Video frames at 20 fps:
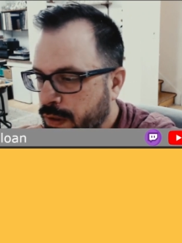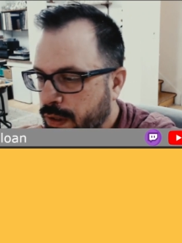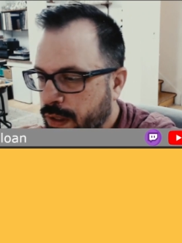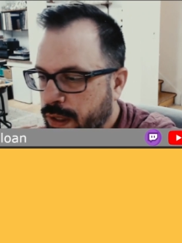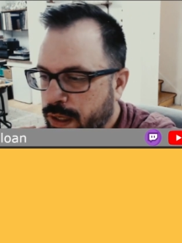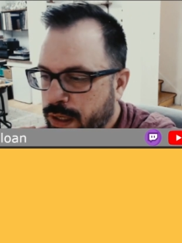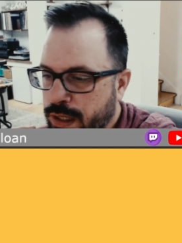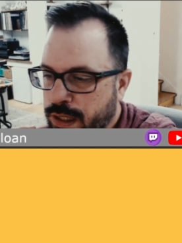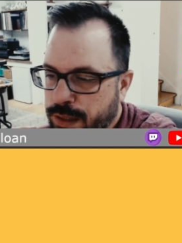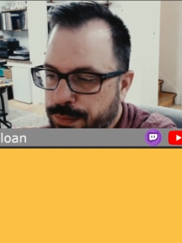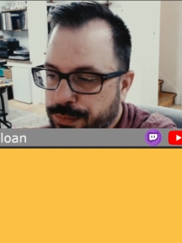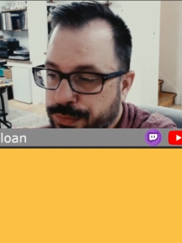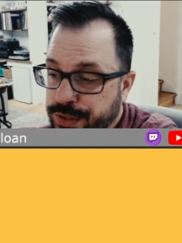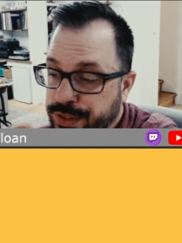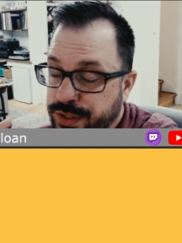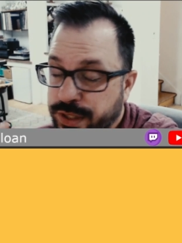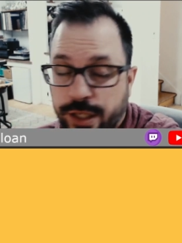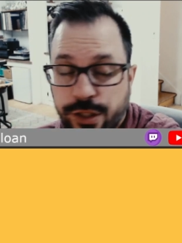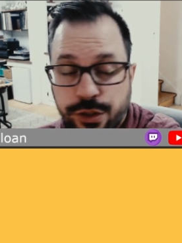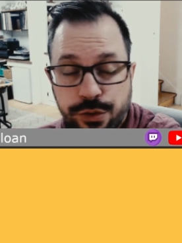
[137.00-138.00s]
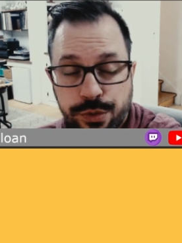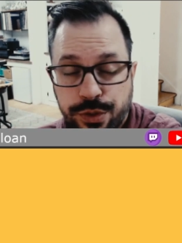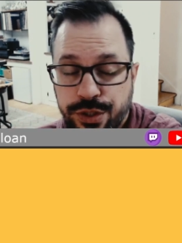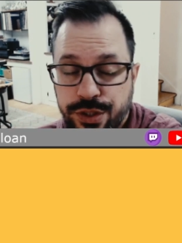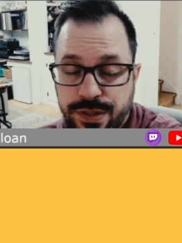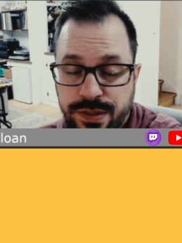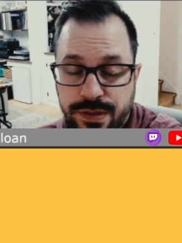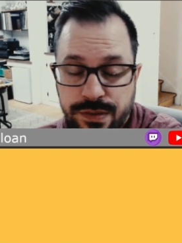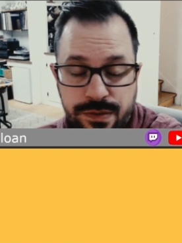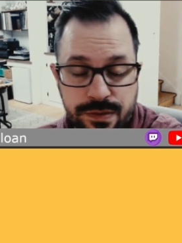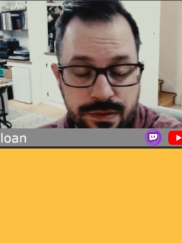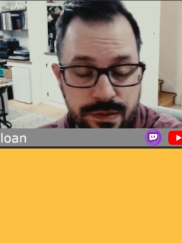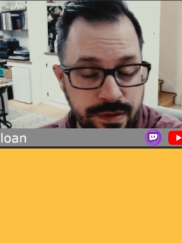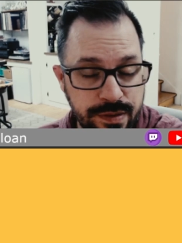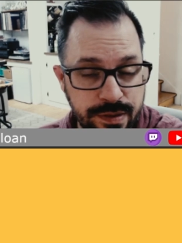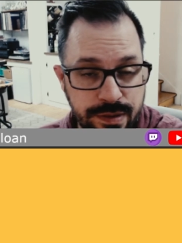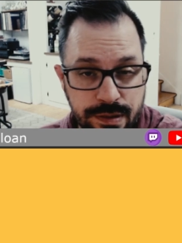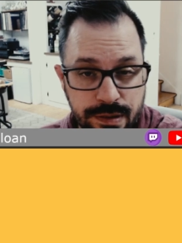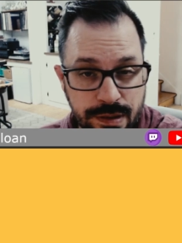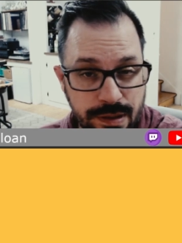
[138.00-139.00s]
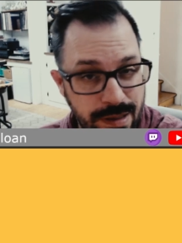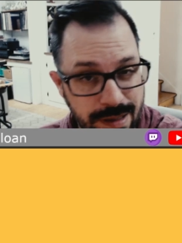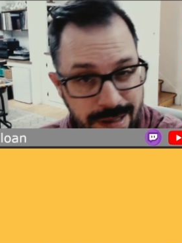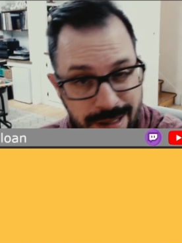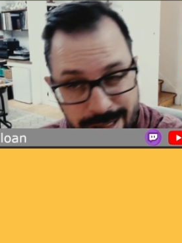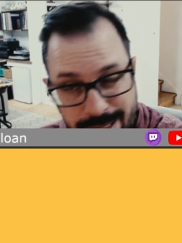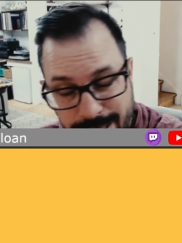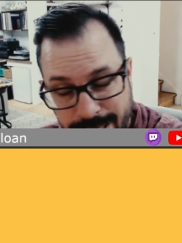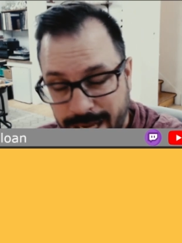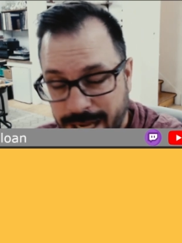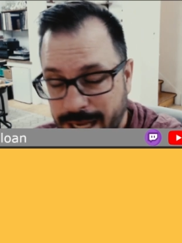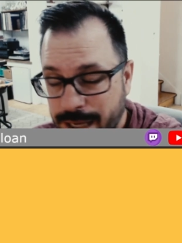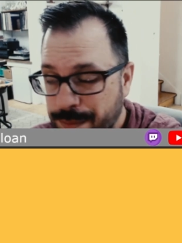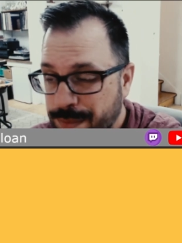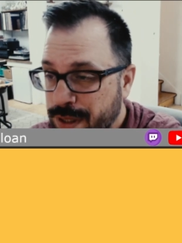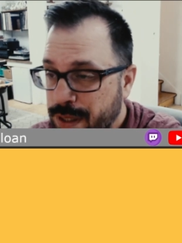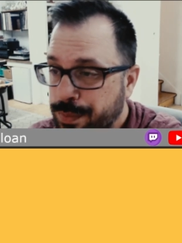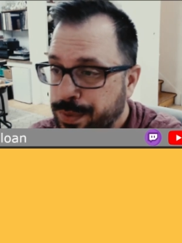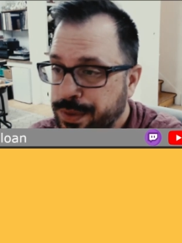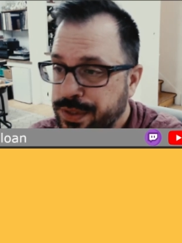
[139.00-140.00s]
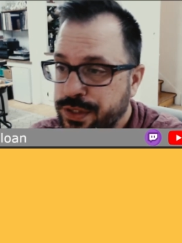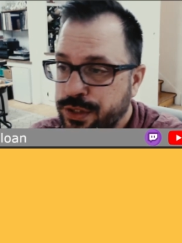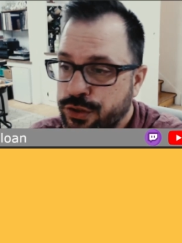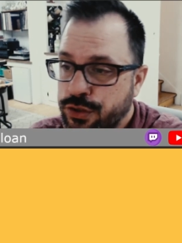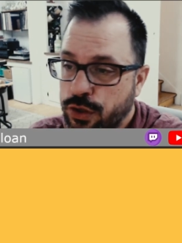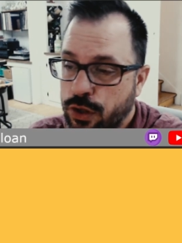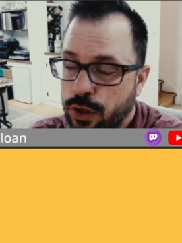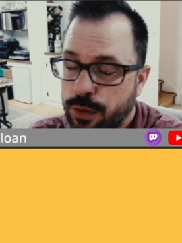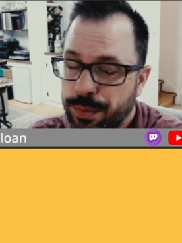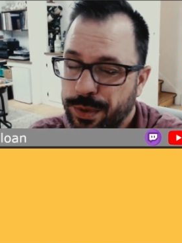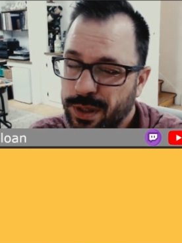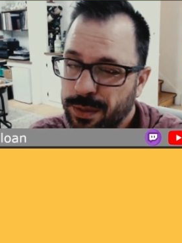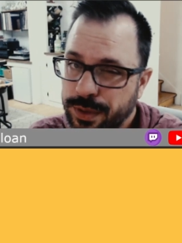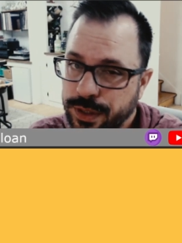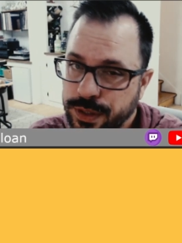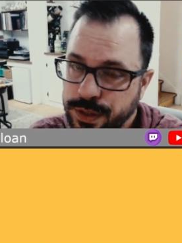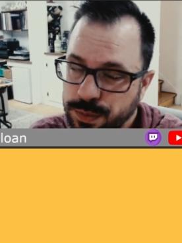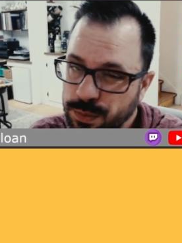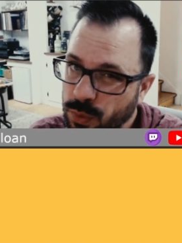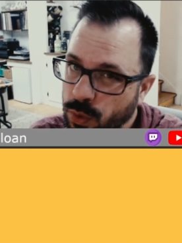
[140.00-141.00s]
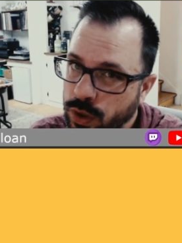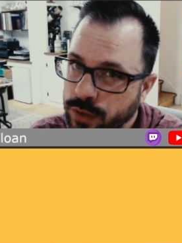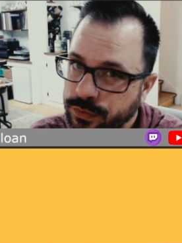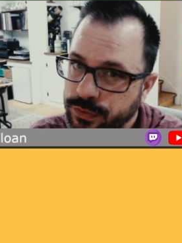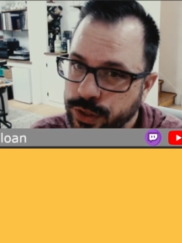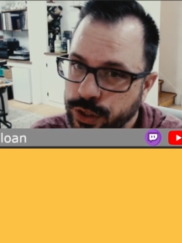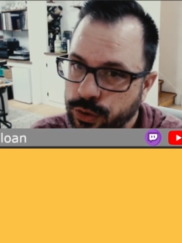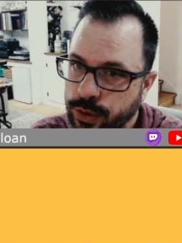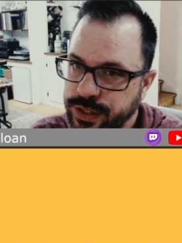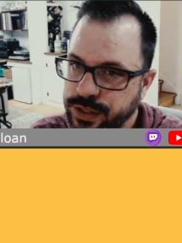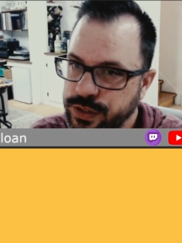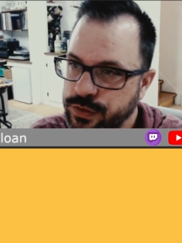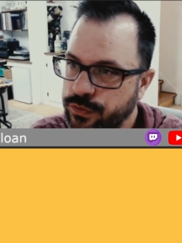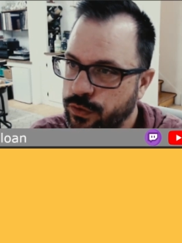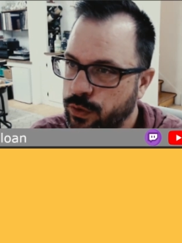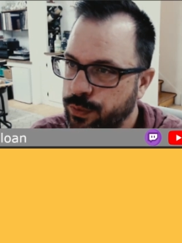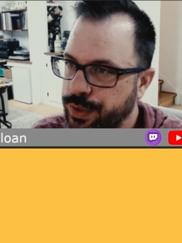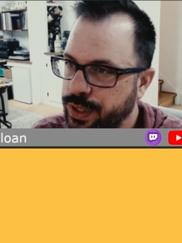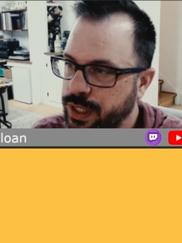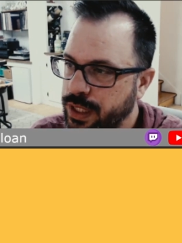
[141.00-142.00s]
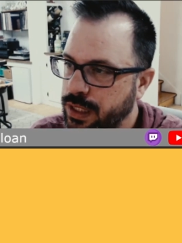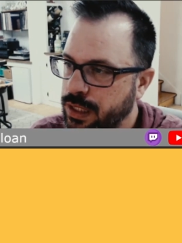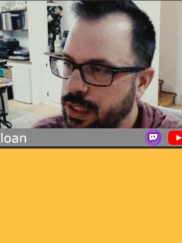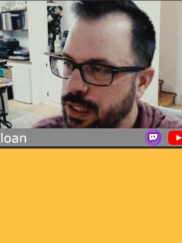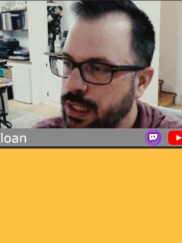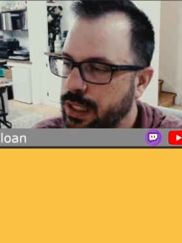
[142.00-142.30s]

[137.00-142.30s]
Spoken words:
the Dutch, which can be a positional opening, but it's more of an aggressive opening.